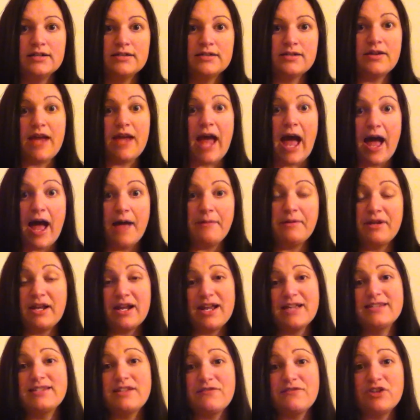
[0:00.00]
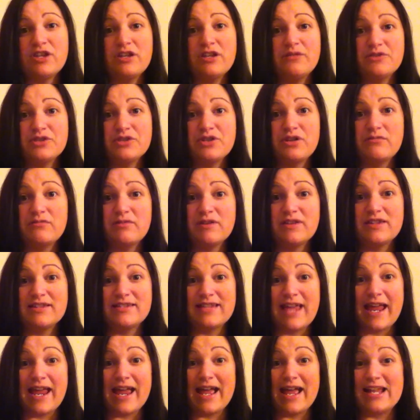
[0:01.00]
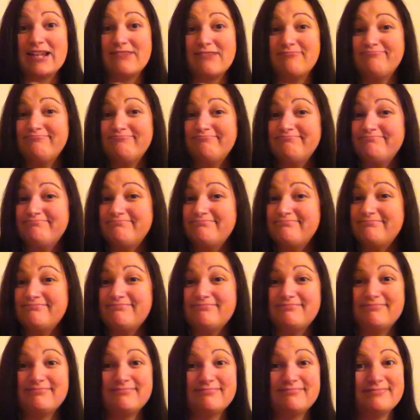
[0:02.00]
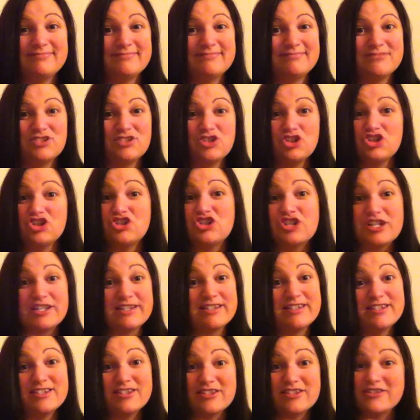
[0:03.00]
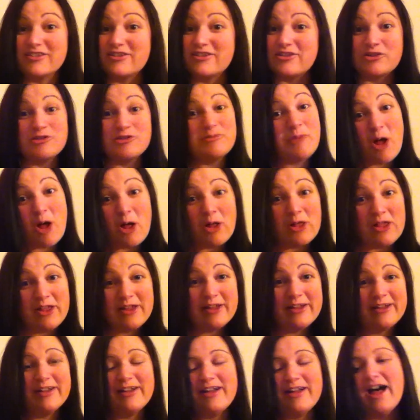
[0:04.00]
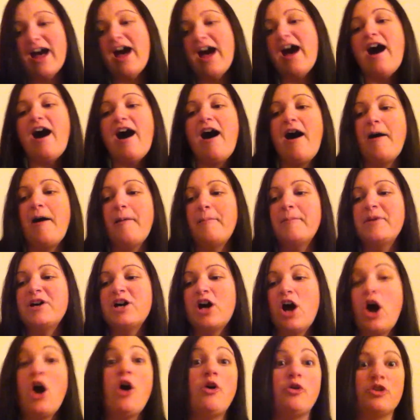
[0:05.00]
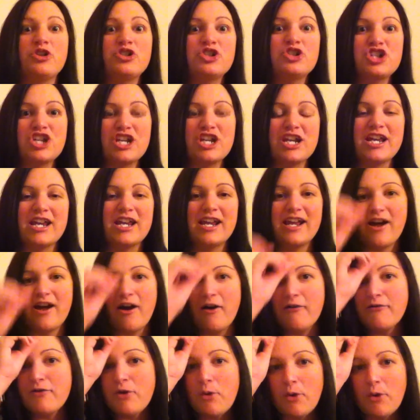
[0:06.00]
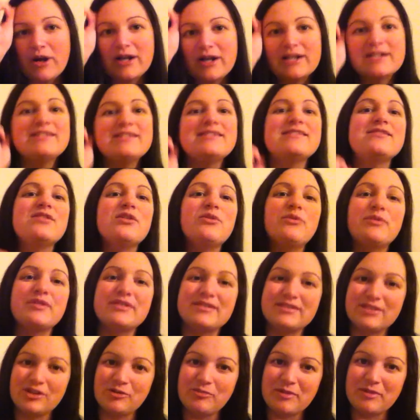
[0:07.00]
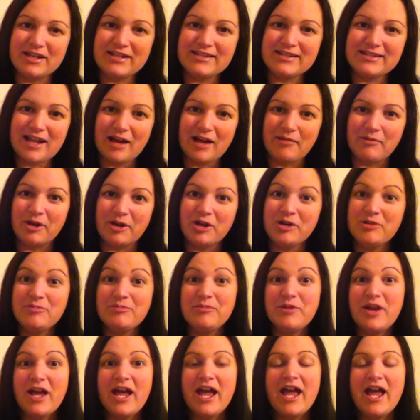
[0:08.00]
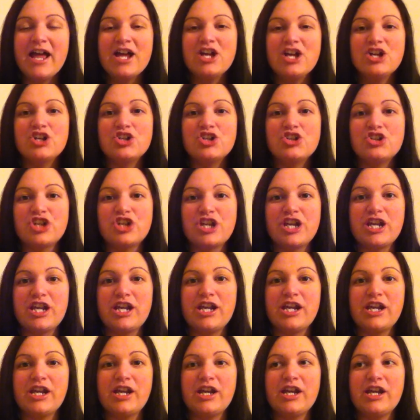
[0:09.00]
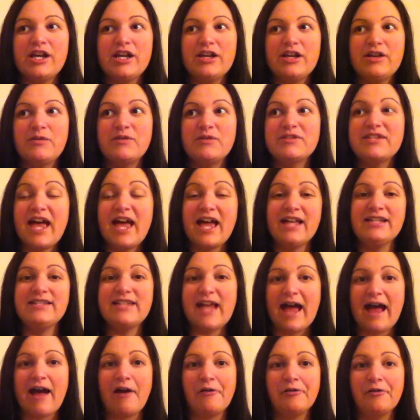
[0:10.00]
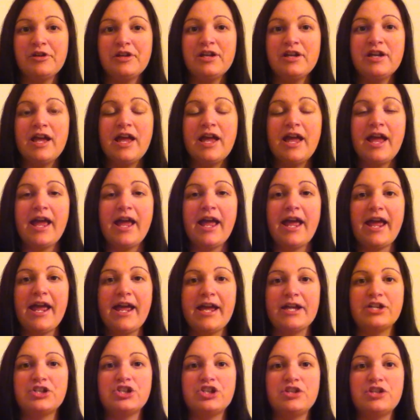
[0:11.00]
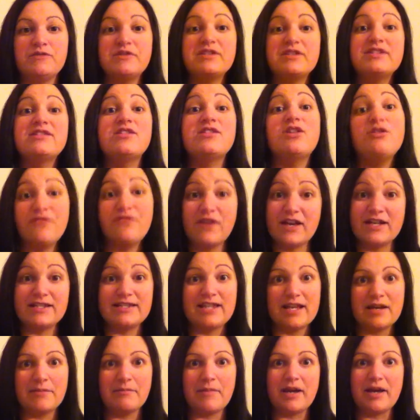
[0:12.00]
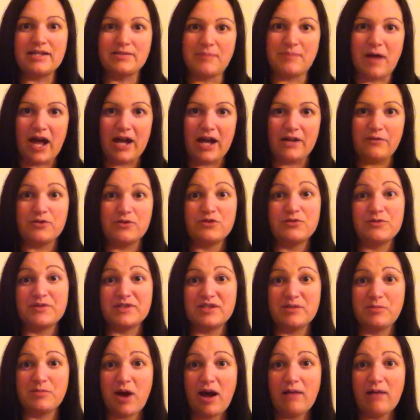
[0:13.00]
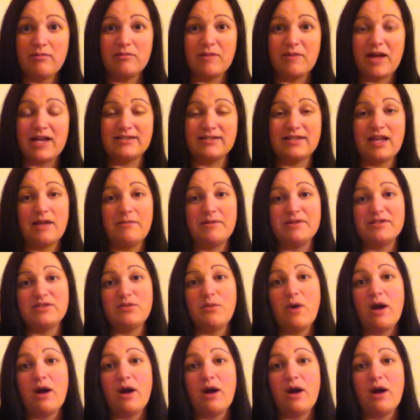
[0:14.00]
so yeah, I mean, I guess everything was good with the scan. She's just still small. Oh, she, of course, was still being stubborn. She was head down, and she was still facing my spine, which was the problem last time as